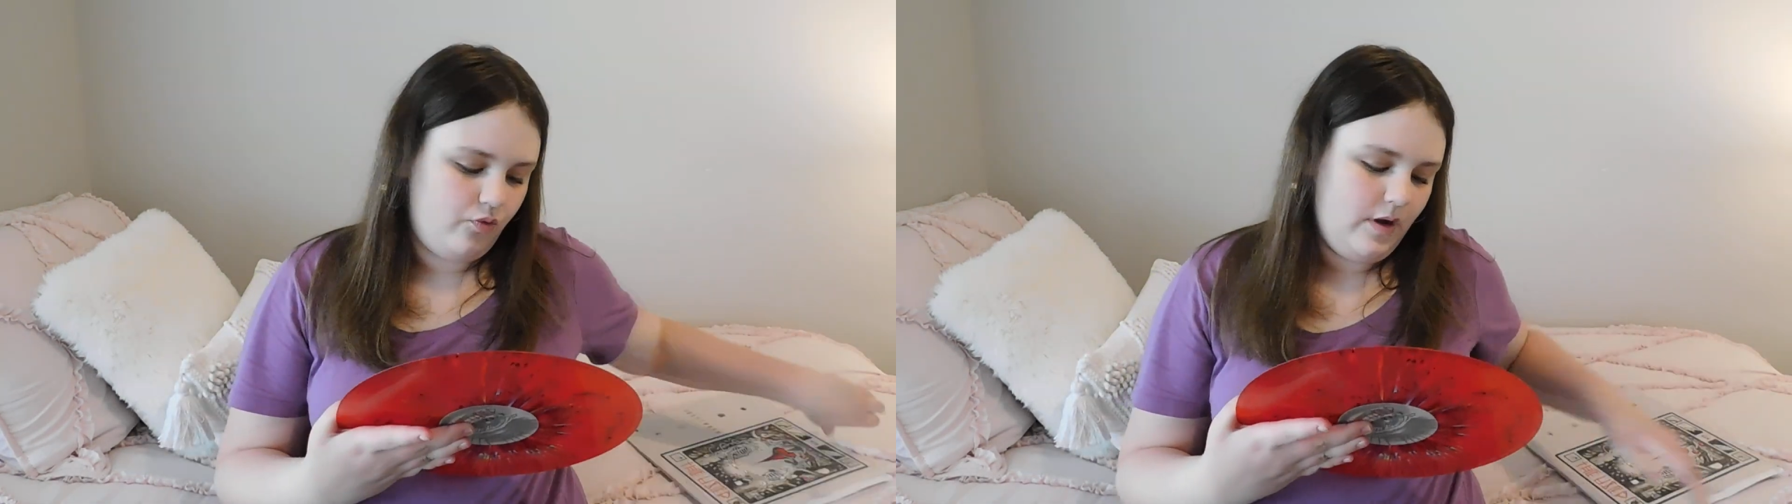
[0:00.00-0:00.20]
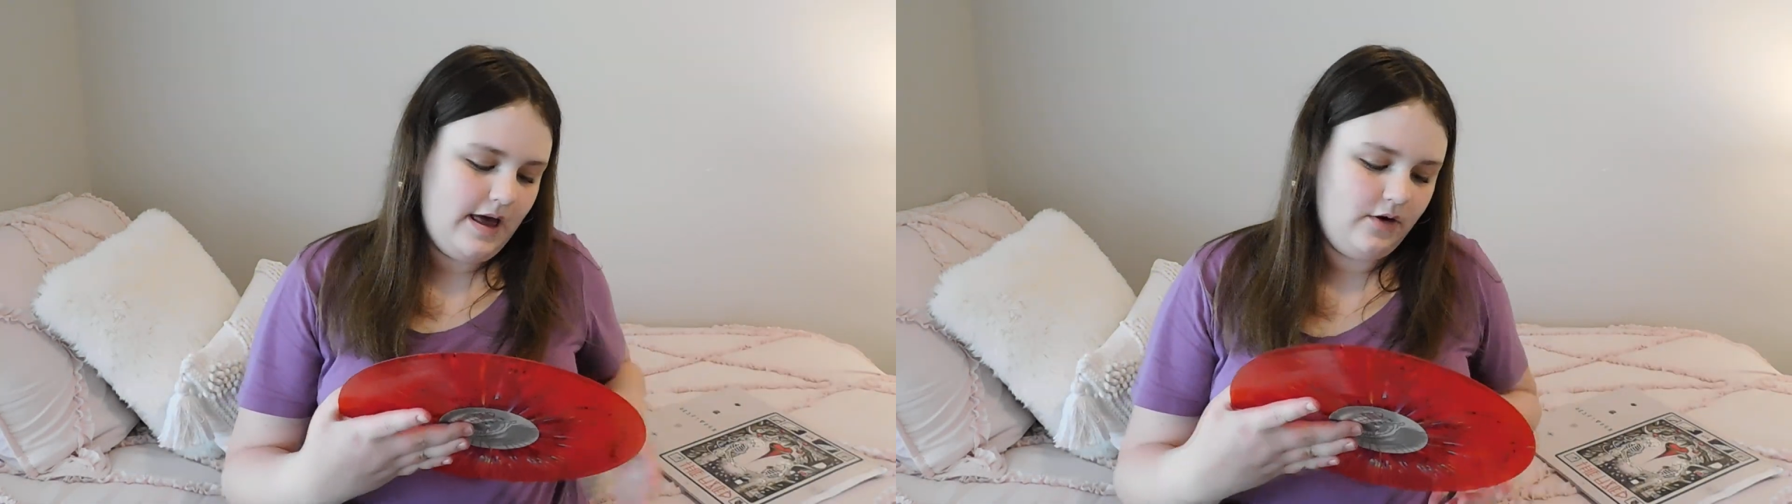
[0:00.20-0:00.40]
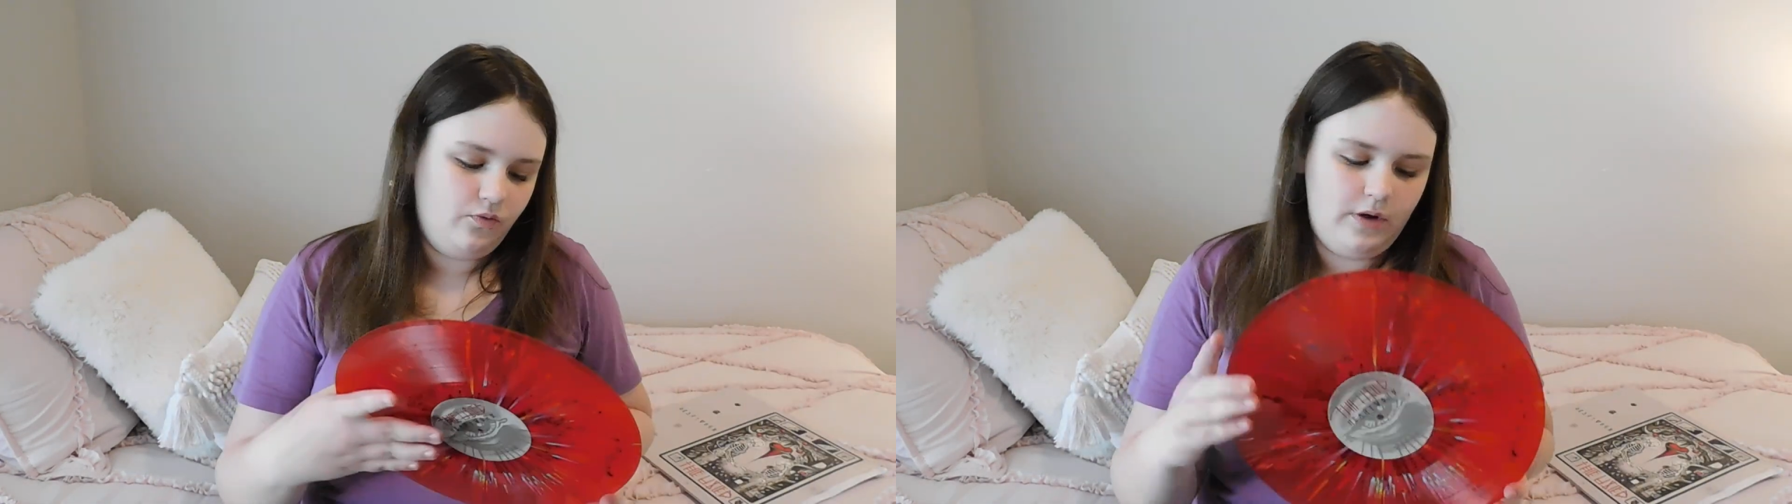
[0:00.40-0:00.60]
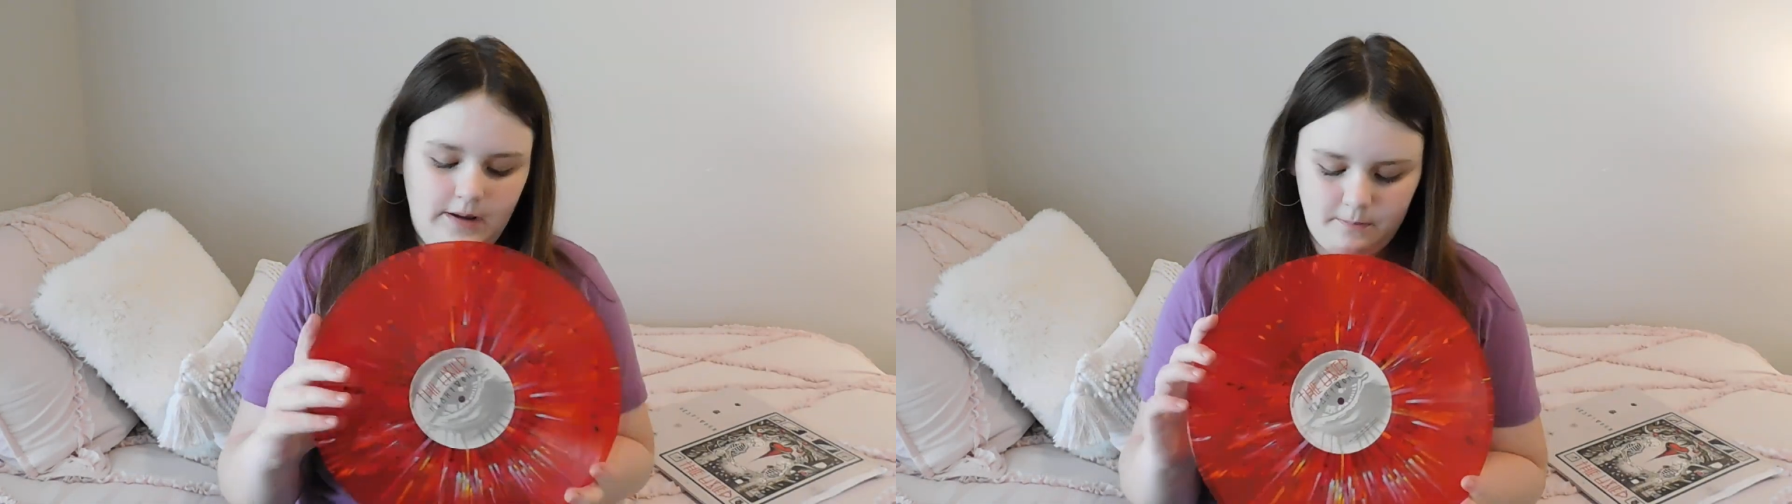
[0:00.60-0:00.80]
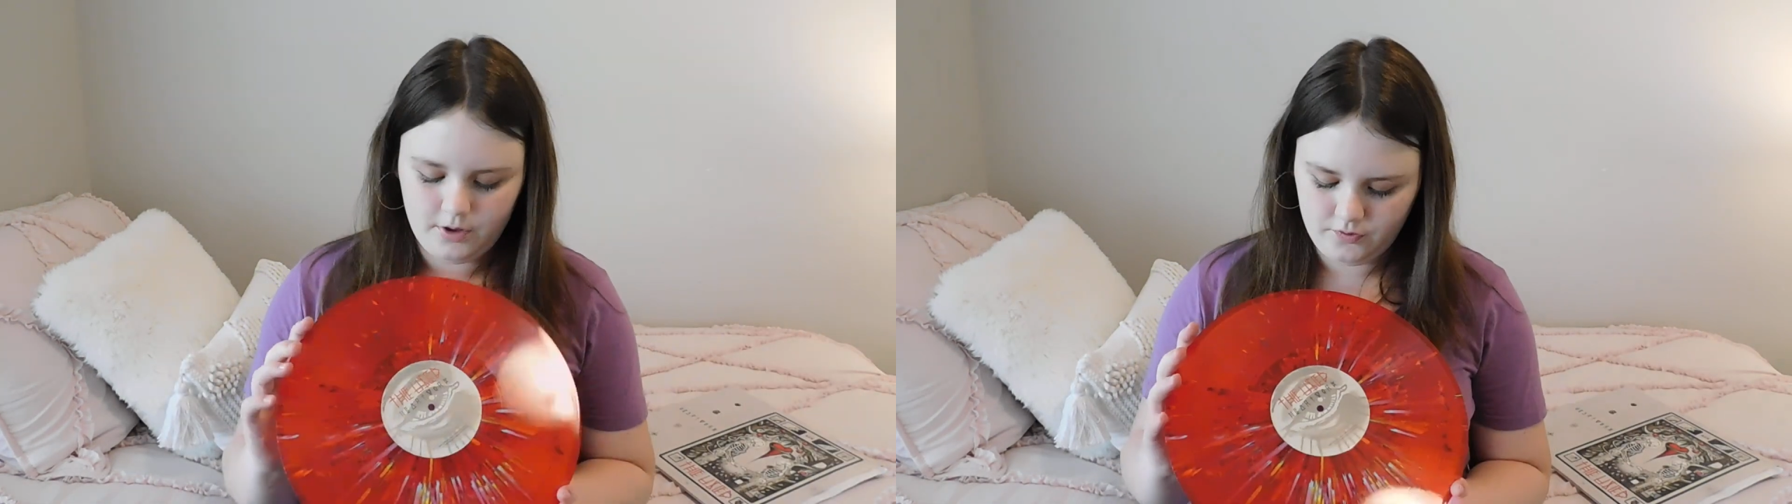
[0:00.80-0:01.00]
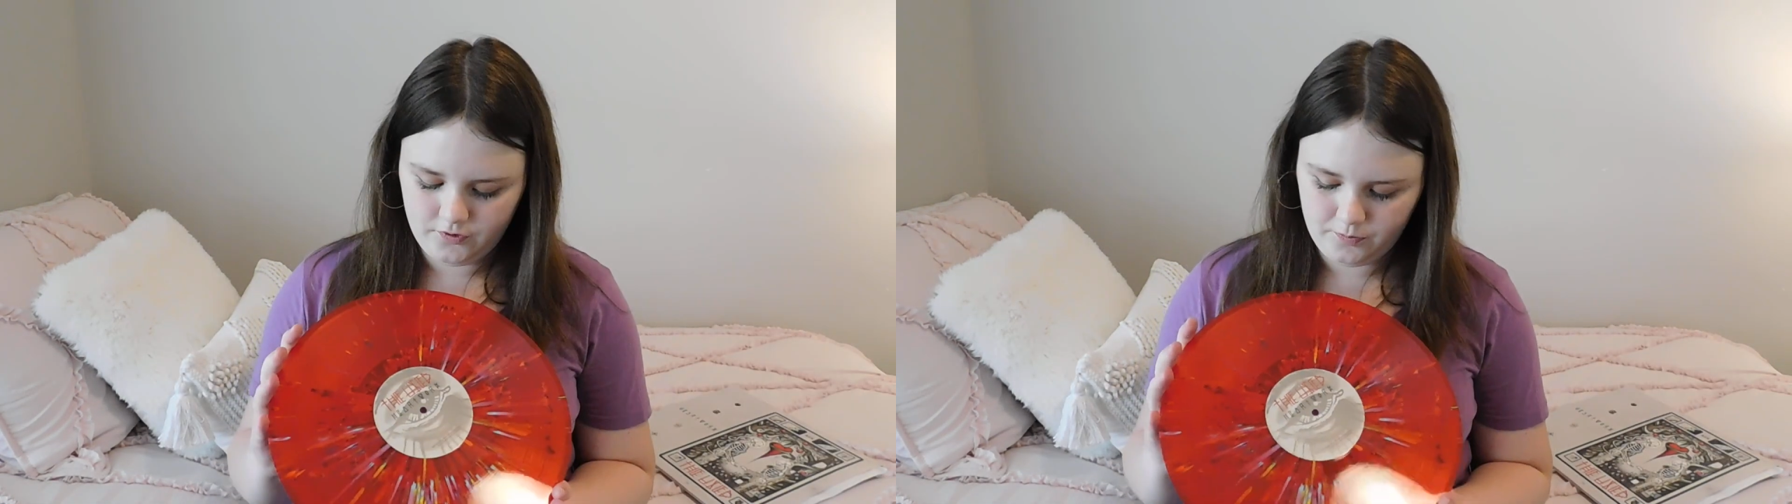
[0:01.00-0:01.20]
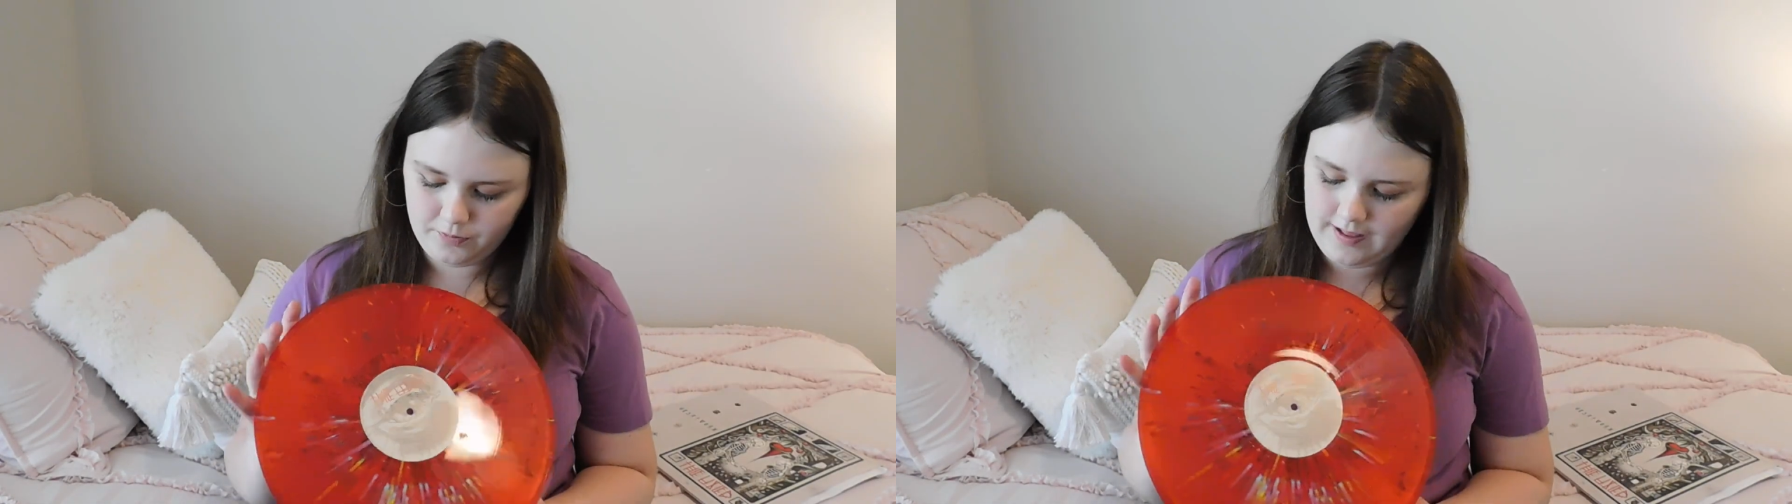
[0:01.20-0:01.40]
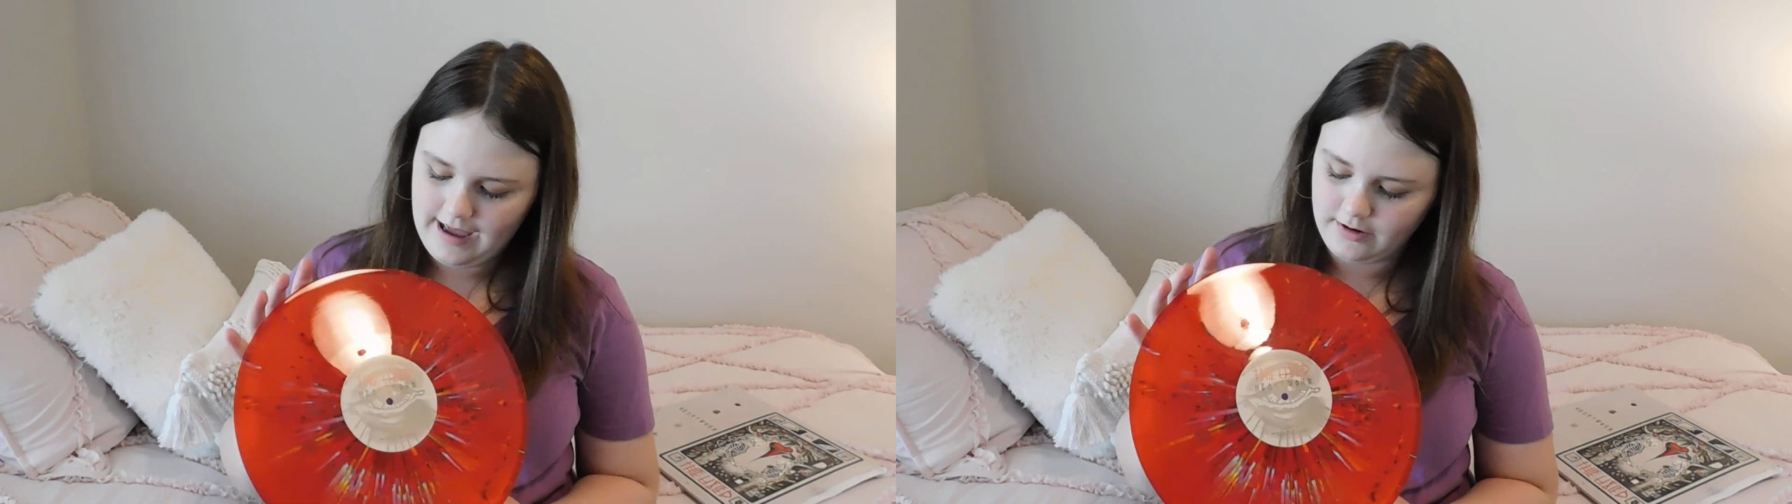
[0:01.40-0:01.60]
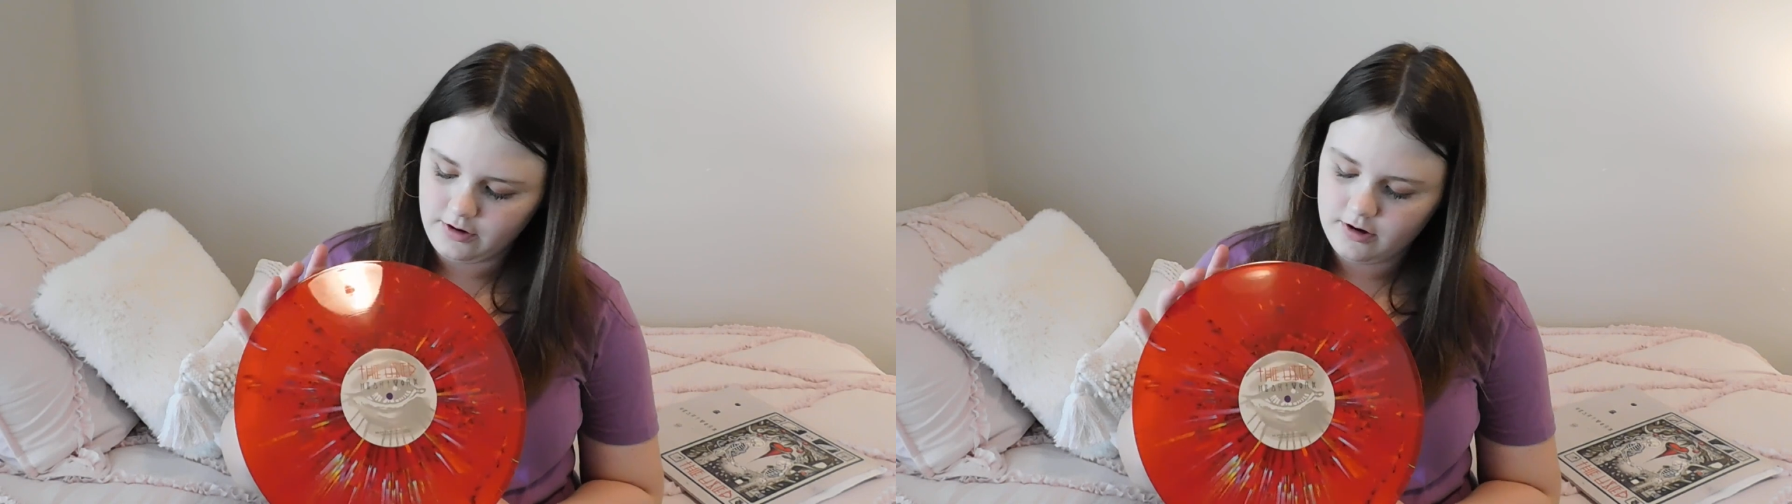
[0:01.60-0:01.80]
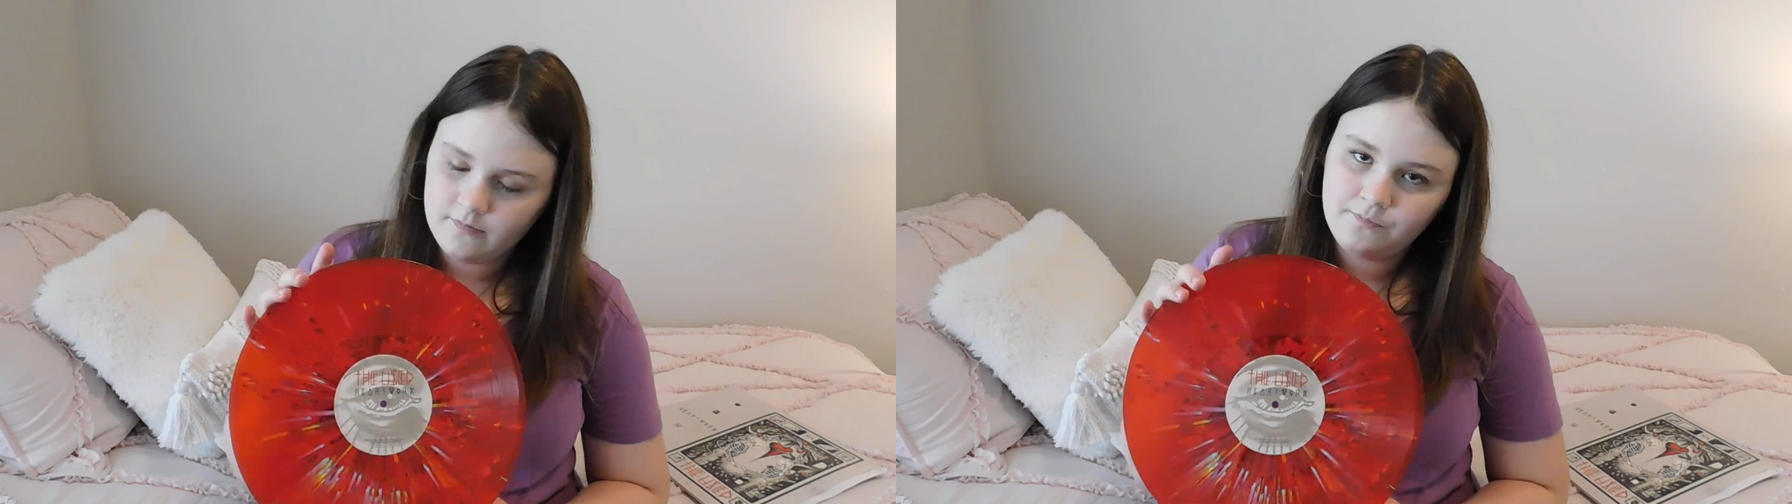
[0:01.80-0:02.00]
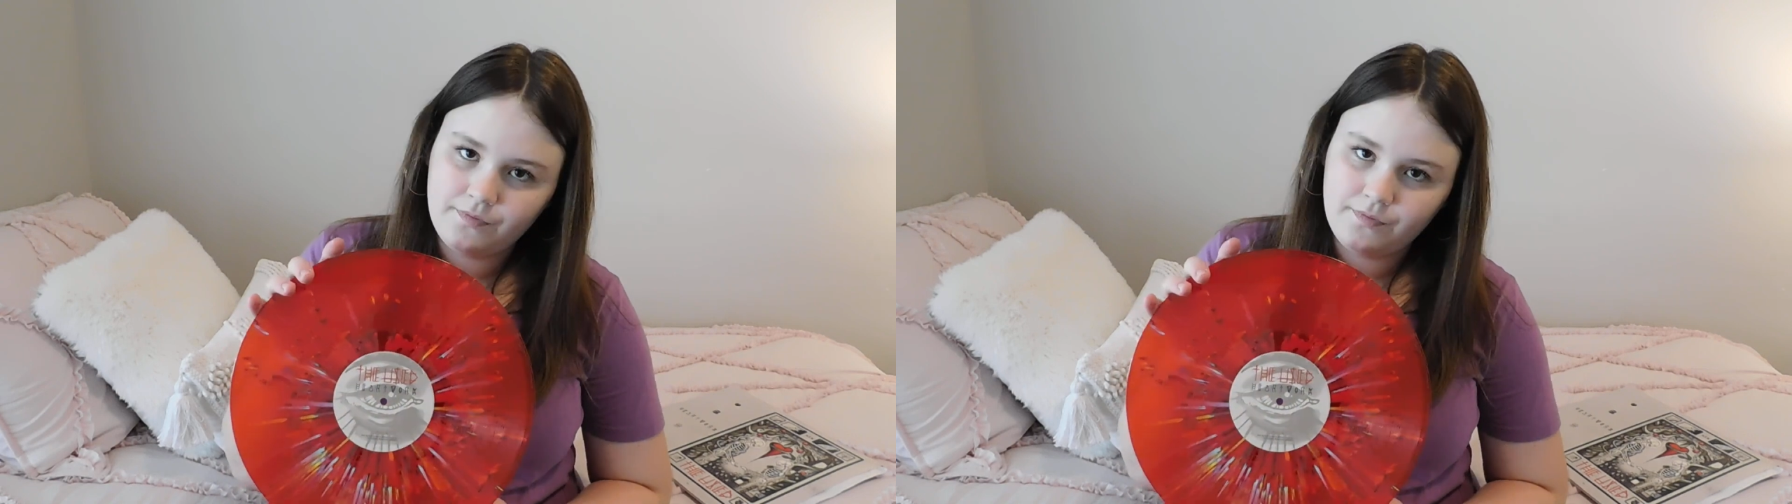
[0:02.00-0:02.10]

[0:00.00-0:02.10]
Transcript: red rainbow splatter.